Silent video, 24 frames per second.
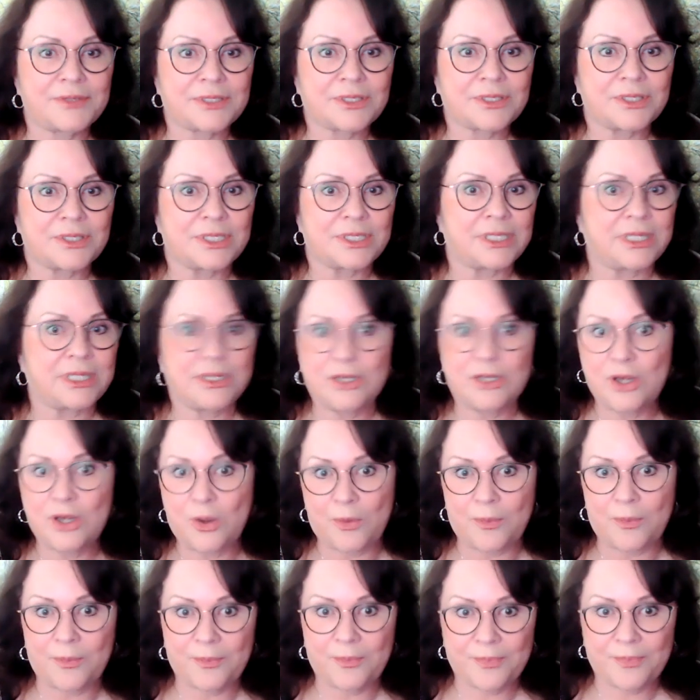is good.
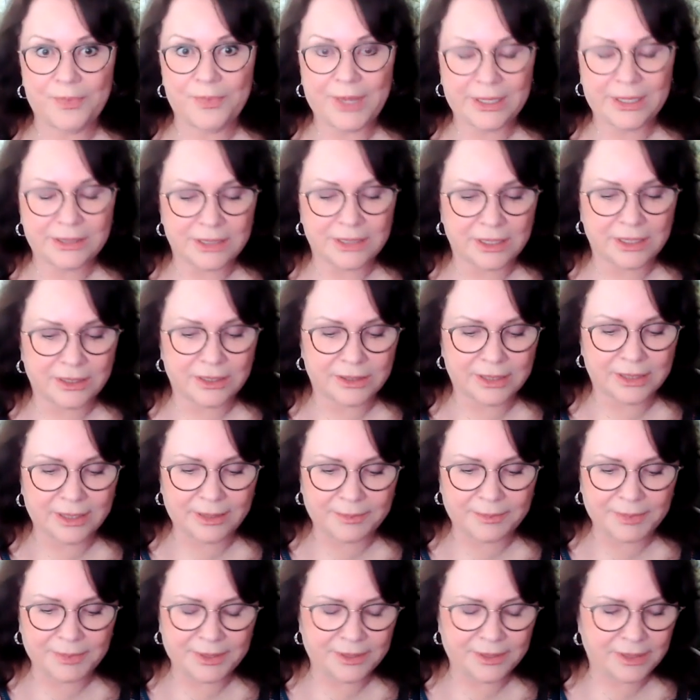No, that's not going to
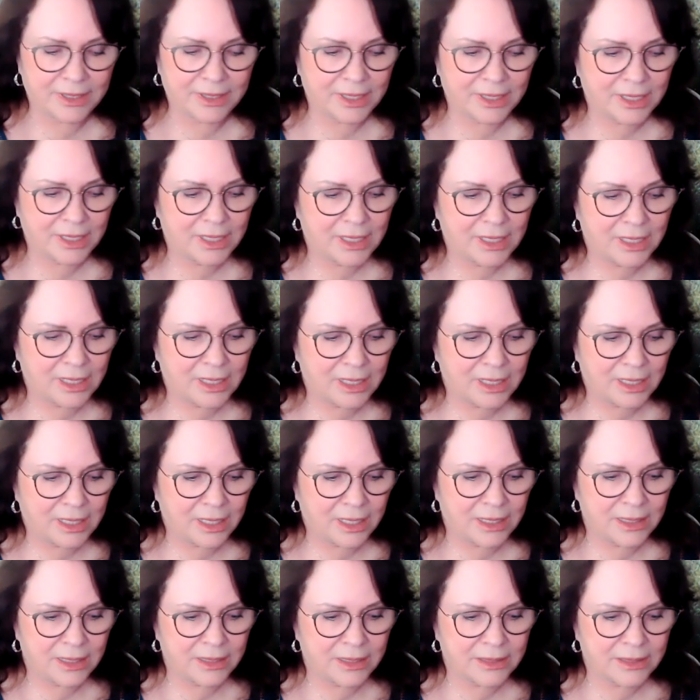happen.
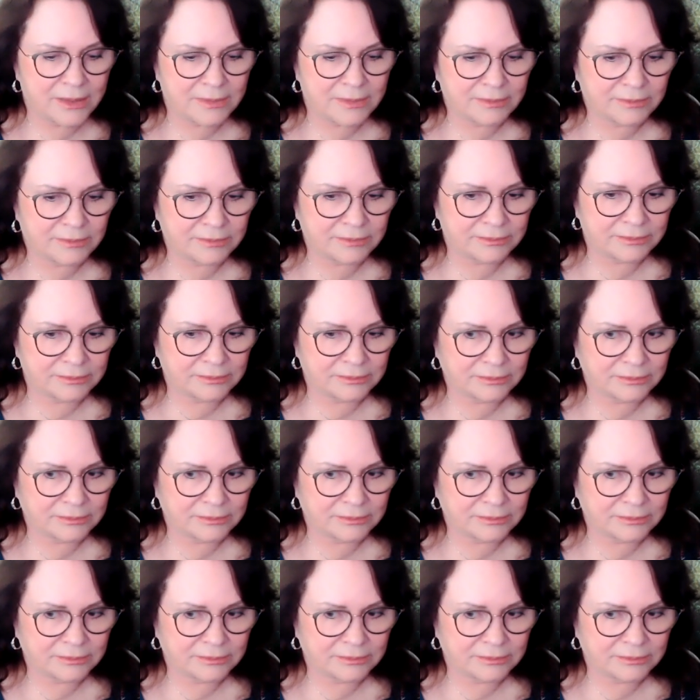Um,